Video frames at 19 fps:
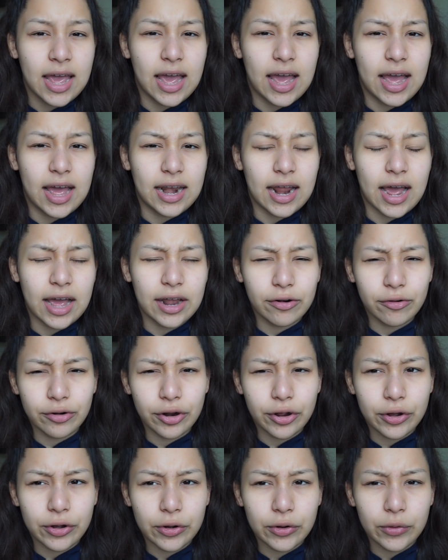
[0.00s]
And I don't
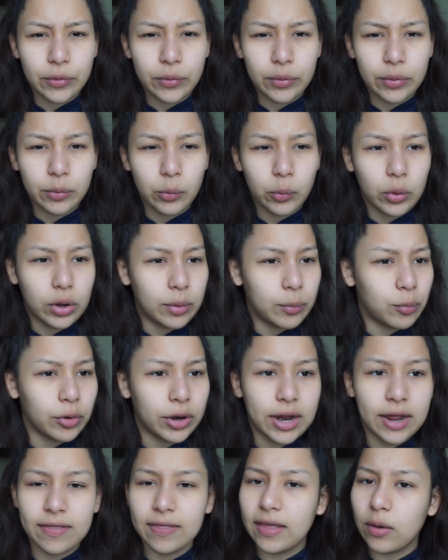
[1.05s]
know what
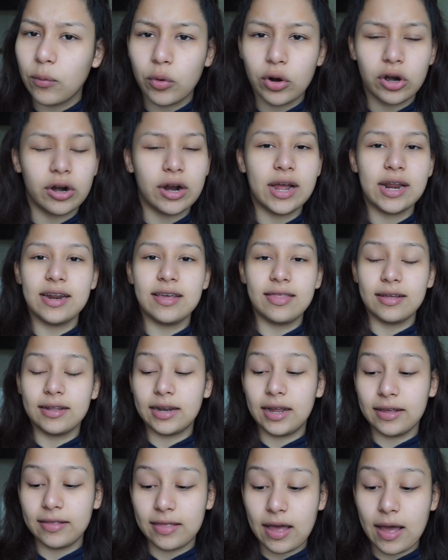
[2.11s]
brand they were or anything
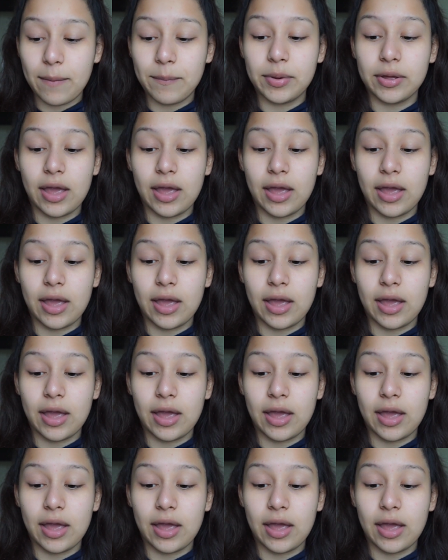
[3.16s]
like that,